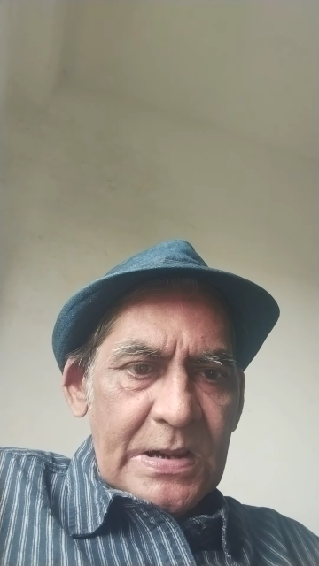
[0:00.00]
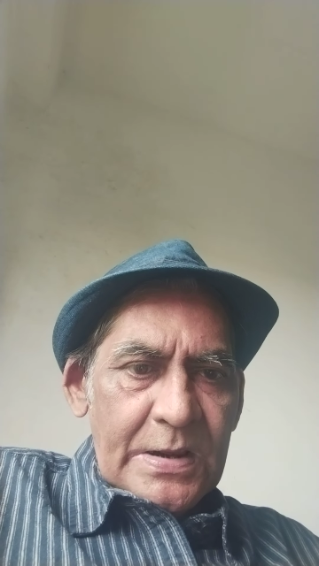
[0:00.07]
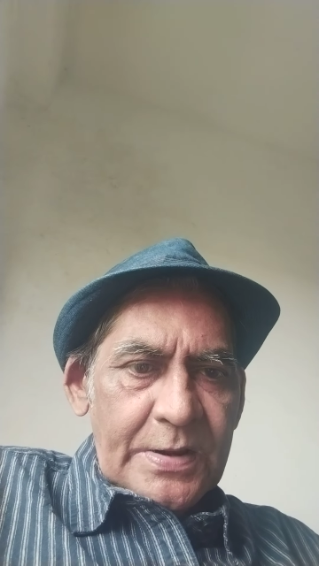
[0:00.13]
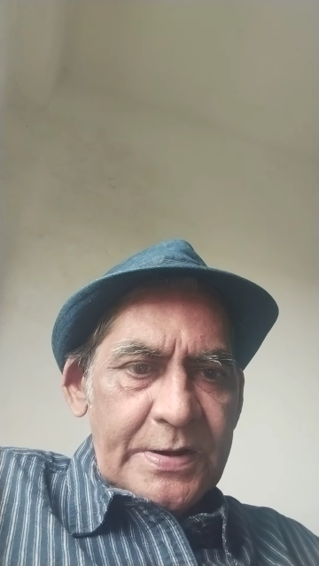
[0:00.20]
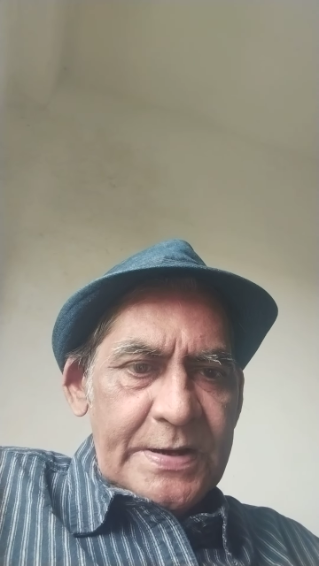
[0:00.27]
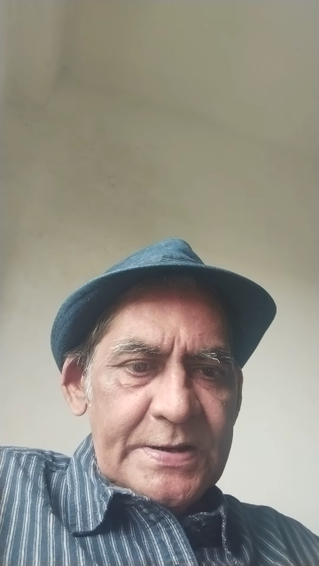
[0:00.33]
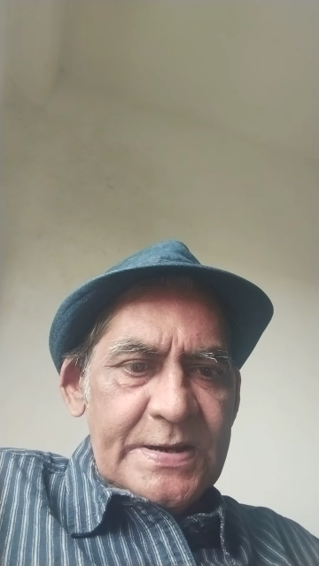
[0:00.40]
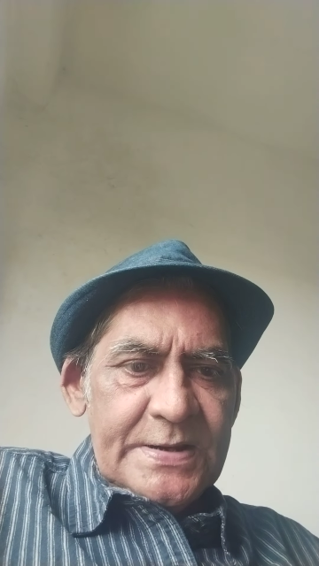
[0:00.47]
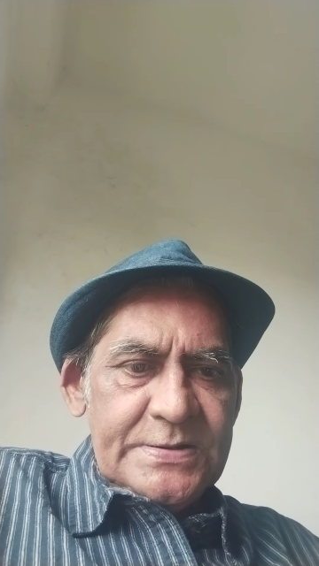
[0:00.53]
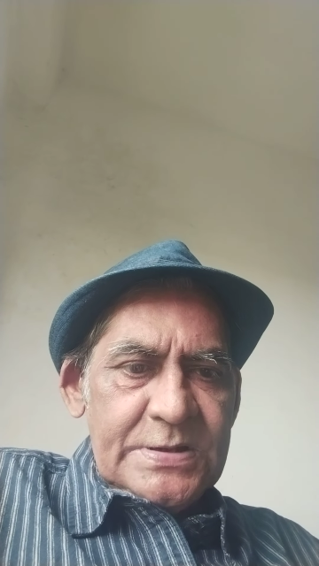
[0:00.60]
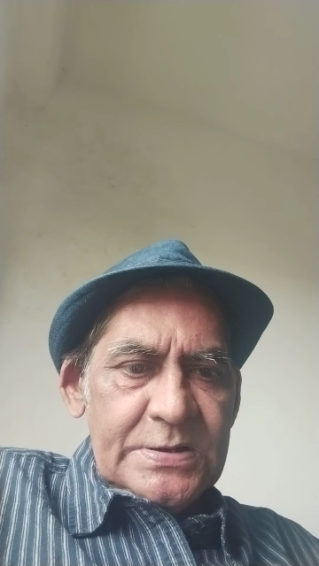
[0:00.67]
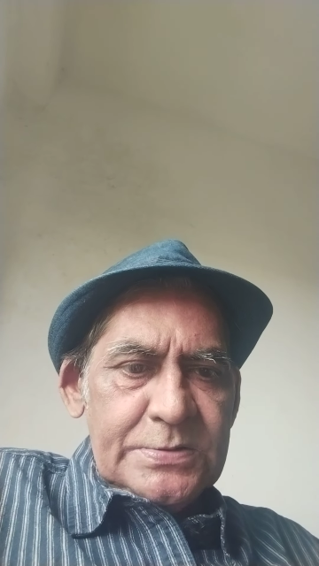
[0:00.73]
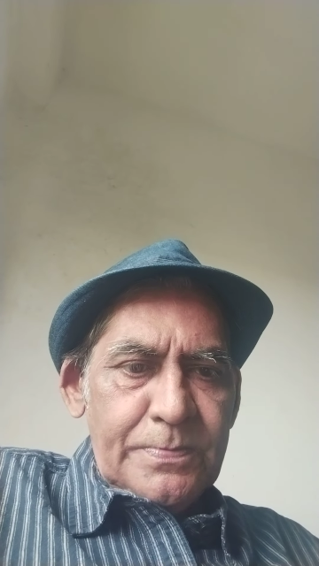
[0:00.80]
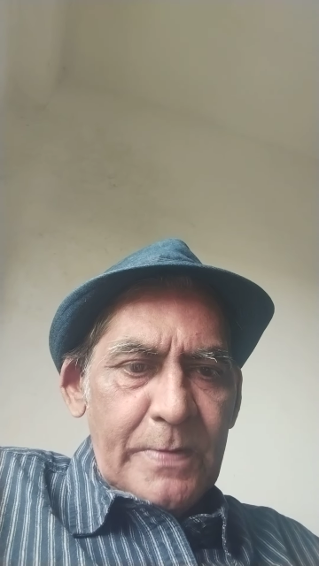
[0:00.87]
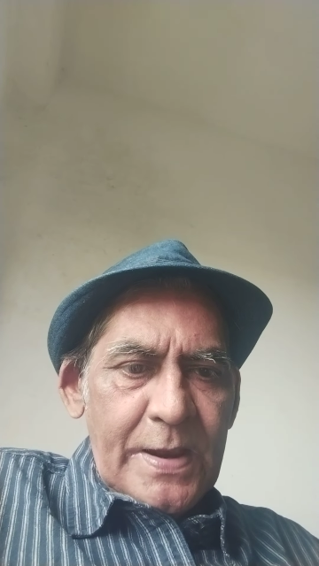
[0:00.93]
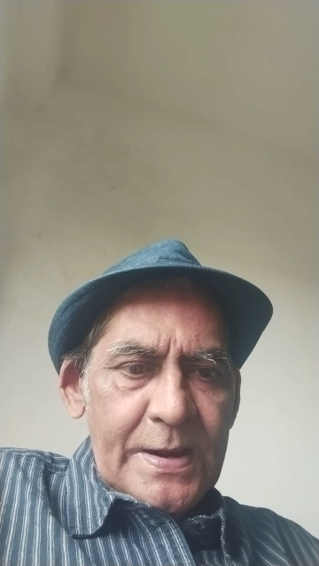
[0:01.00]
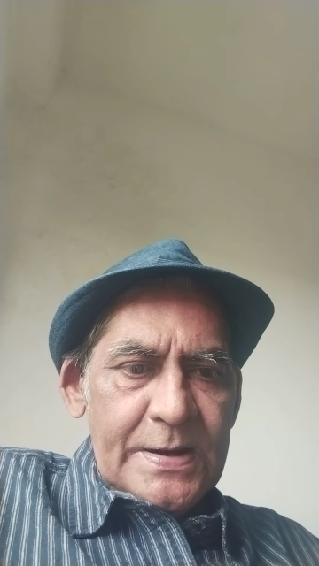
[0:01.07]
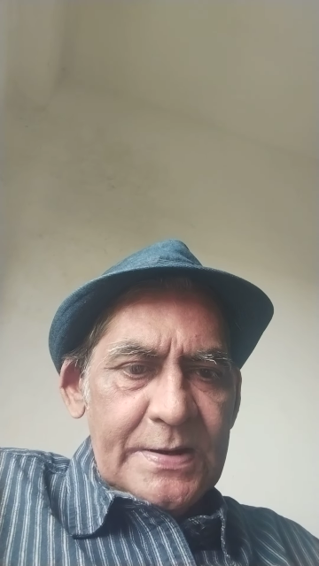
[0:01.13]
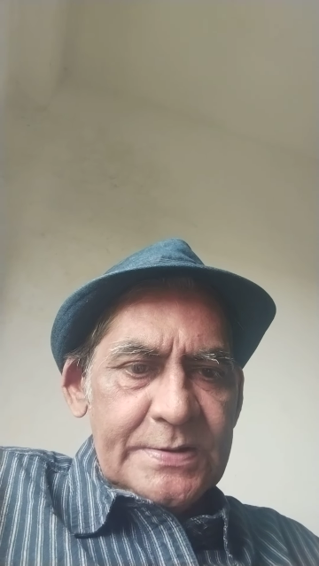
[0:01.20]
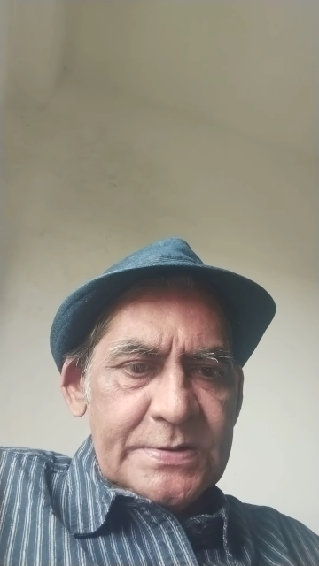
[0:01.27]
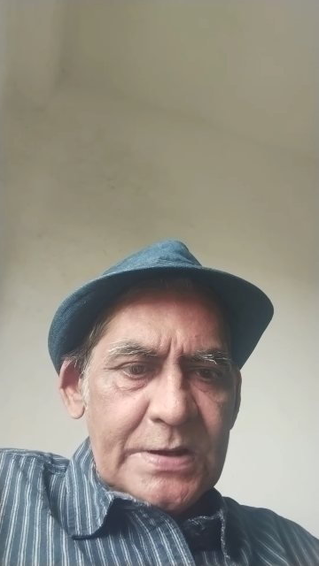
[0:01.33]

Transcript: Regency Smile is